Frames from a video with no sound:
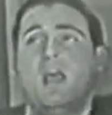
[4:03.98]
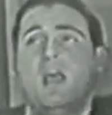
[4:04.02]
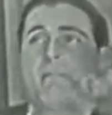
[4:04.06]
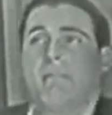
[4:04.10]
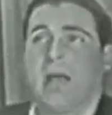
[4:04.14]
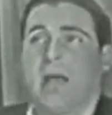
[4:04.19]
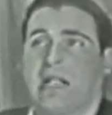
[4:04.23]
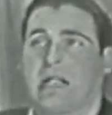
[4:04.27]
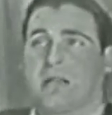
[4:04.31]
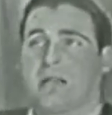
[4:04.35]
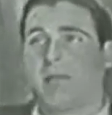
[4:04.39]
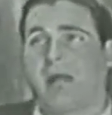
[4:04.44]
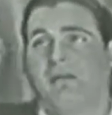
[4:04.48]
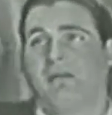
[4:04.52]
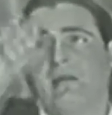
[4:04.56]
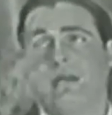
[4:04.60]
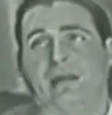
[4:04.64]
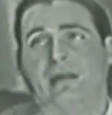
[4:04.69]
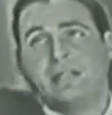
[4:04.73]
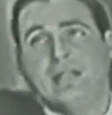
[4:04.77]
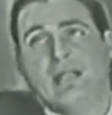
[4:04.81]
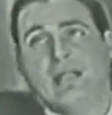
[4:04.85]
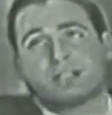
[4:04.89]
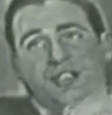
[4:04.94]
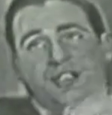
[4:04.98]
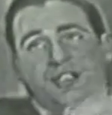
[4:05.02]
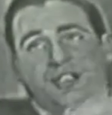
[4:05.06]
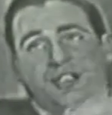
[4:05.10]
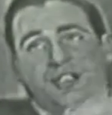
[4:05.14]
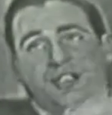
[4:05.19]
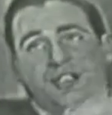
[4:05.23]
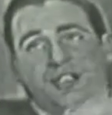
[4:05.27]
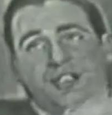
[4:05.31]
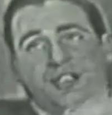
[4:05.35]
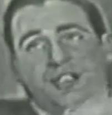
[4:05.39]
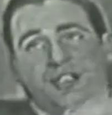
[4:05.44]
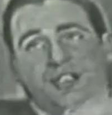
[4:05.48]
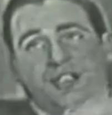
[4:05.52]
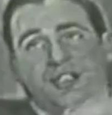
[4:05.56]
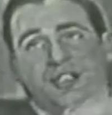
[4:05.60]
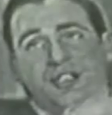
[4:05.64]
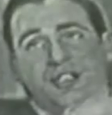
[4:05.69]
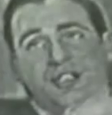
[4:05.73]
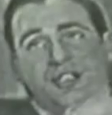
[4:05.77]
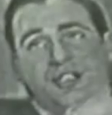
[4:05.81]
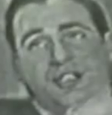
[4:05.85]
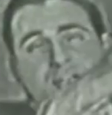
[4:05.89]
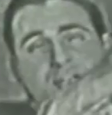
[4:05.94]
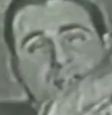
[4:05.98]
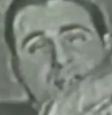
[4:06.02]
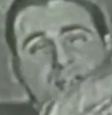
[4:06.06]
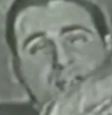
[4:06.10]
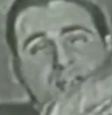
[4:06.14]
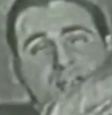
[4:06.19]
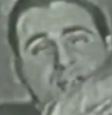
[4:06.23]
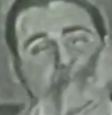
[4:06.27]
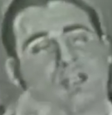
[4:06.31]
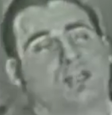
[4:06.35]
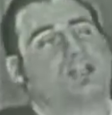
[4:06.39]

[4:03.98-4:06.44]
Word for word: Mike, am I ready yet?